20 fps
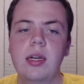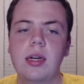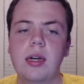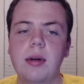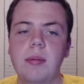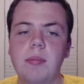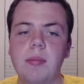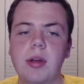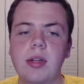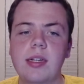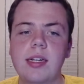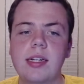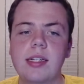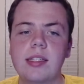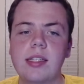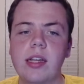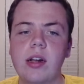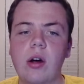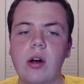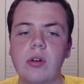Um, Montana
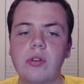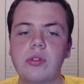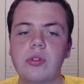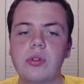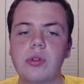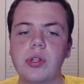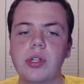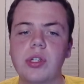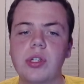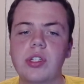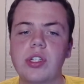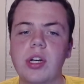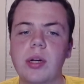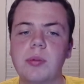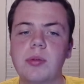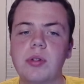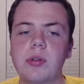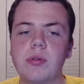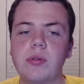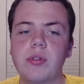State also doing a good
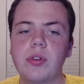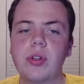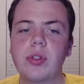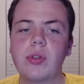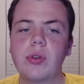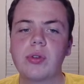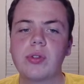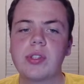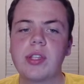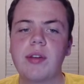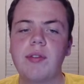job shooting free throws,